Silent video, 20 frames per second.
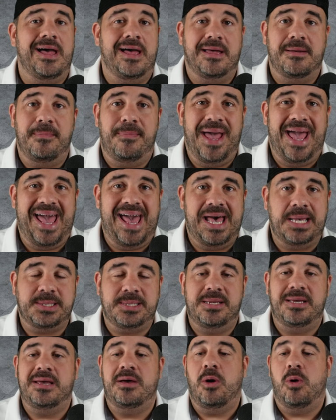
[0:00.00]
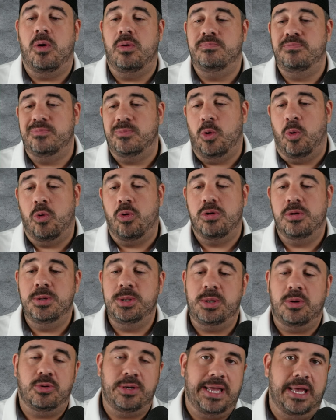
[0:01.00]
pass.
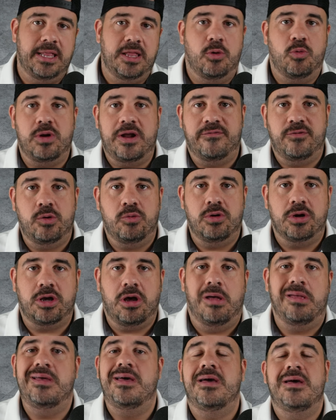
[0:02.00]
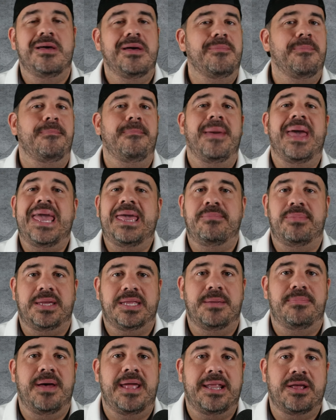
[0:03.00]
Orange or yellow, whatever you want to call it, maybe,
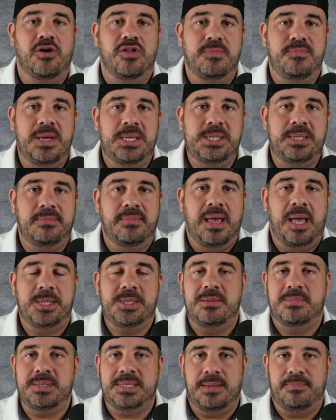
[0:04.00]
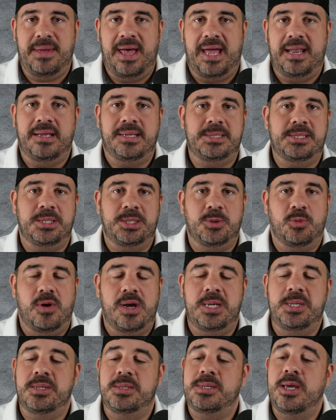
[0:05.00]
depending on the pitching matchups and the batting
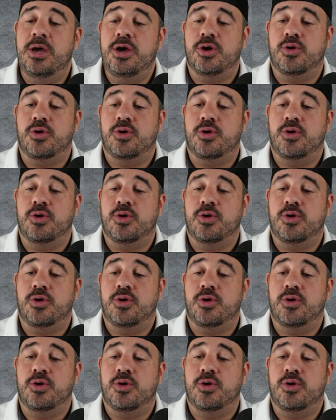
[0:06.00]
situations.